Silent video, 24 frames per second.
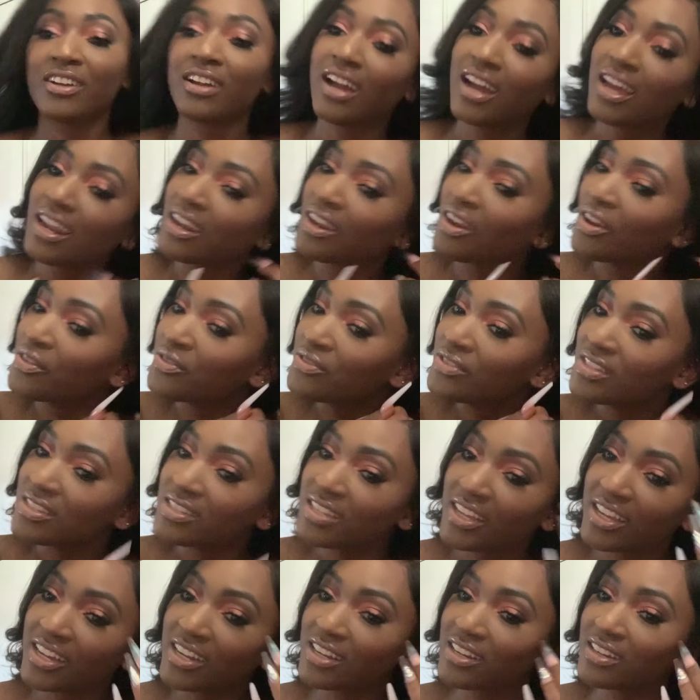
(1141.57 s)
I love this
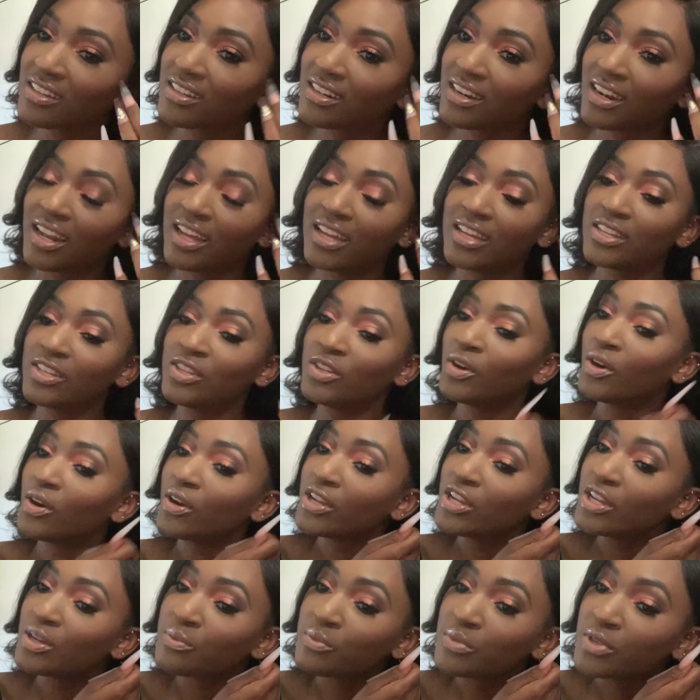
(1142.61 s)
hair. Like, y'all
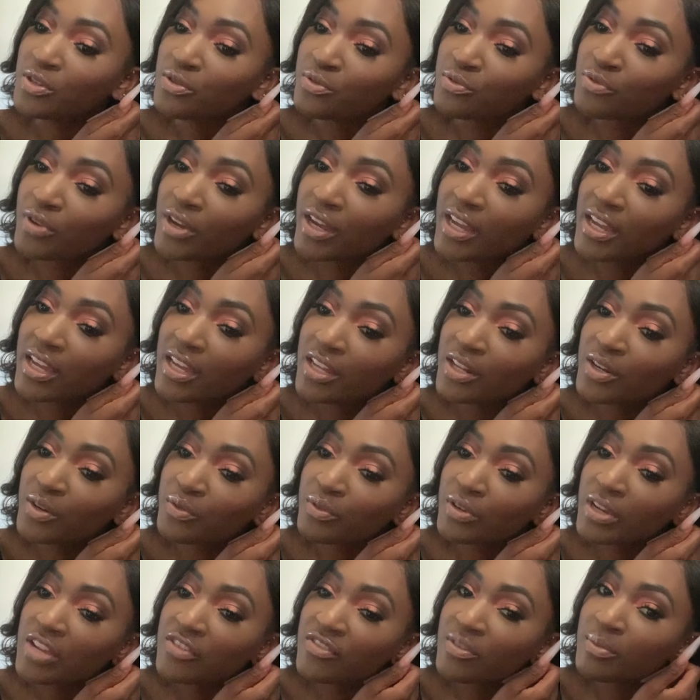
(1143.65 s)
hear me rant and
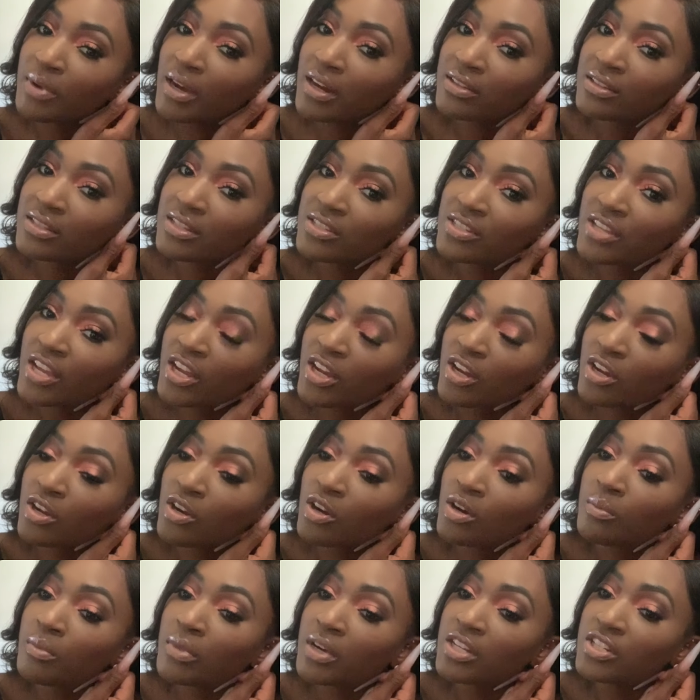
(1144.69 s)
rave about this hair
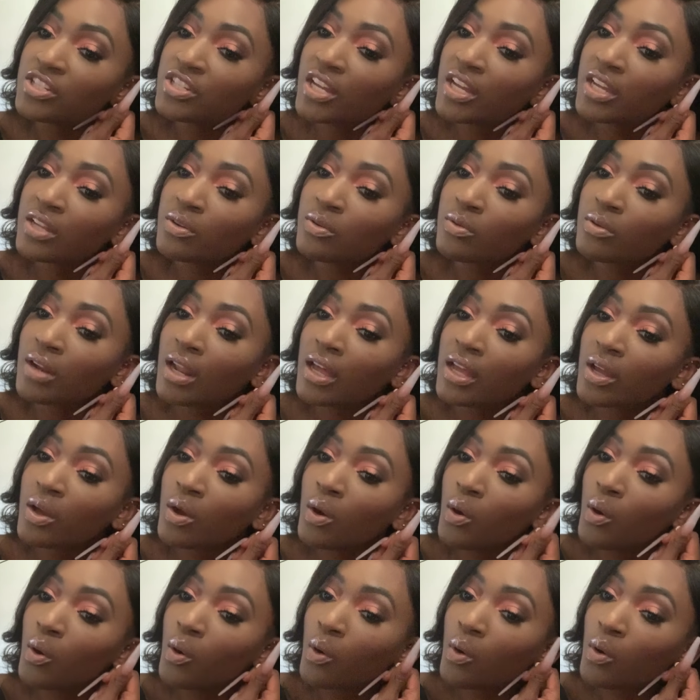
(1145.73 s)
on my channel like
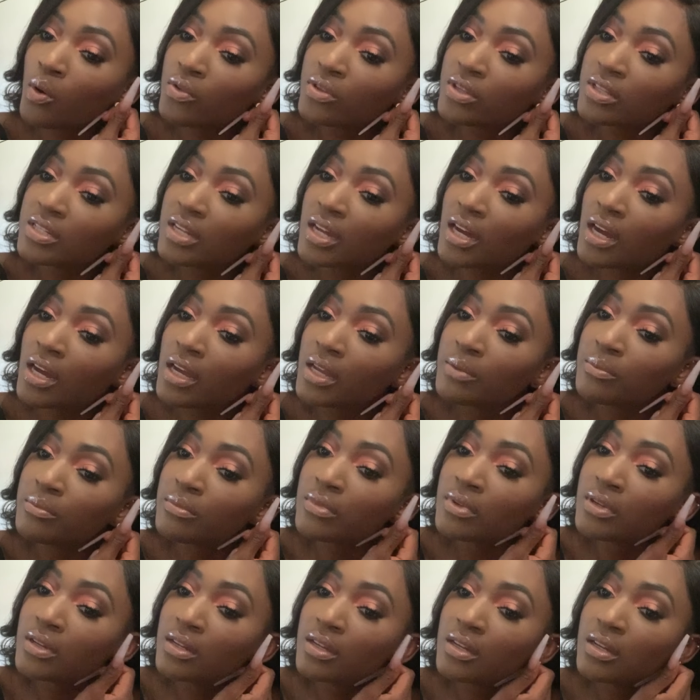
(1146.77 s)
all the time.
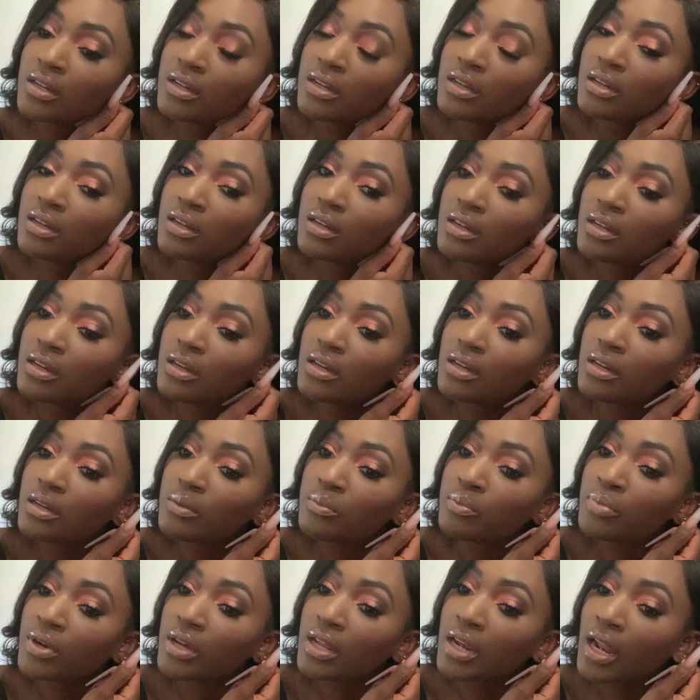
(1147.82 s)

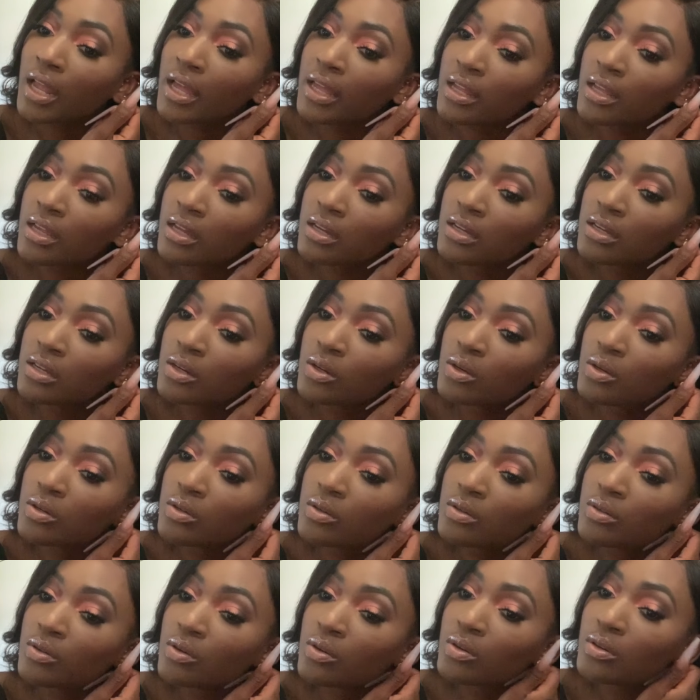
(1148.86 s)
But like,
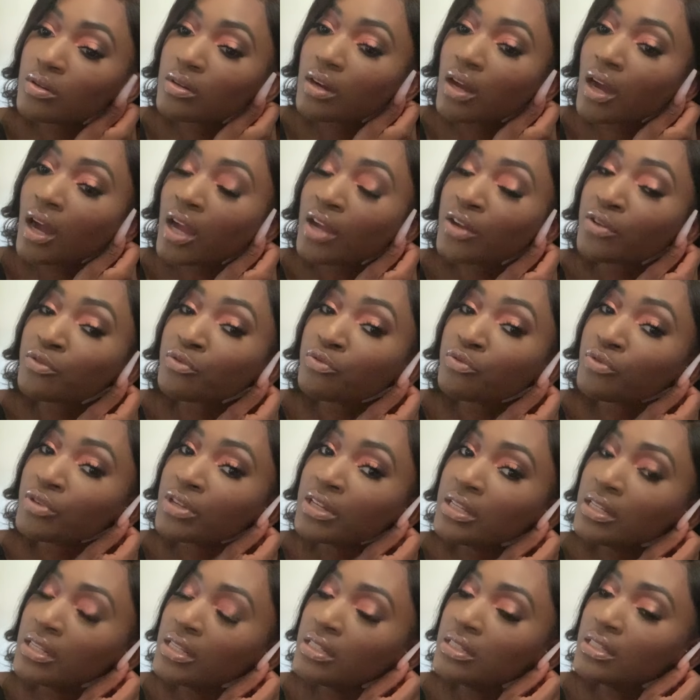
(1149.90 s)
I
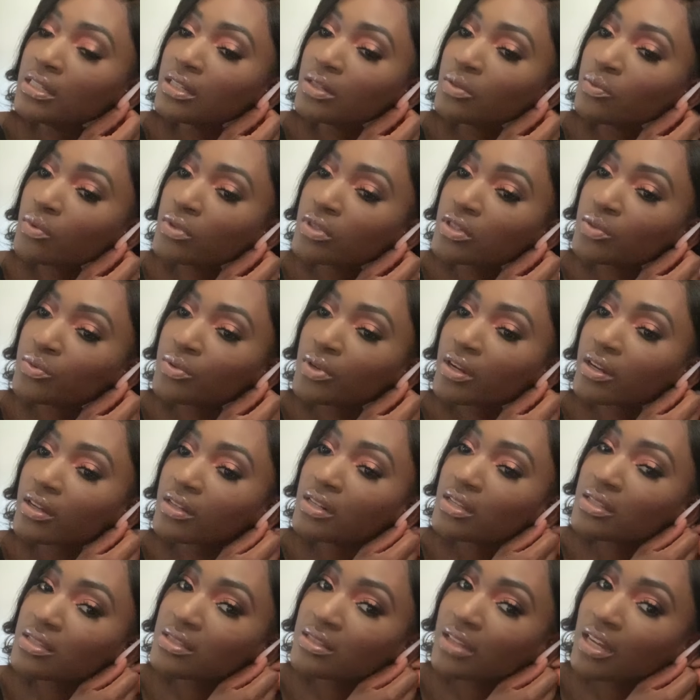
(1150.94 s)
really didn't want to wear it in
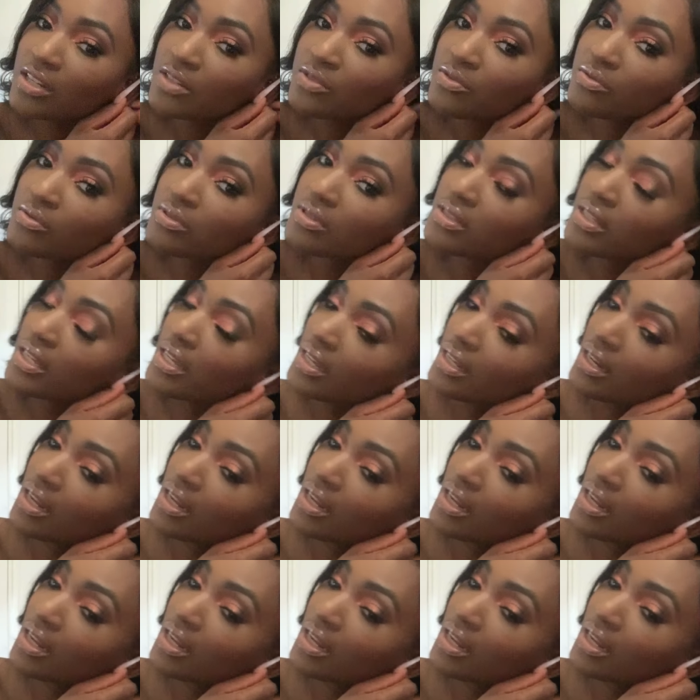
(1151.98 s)
its natural state.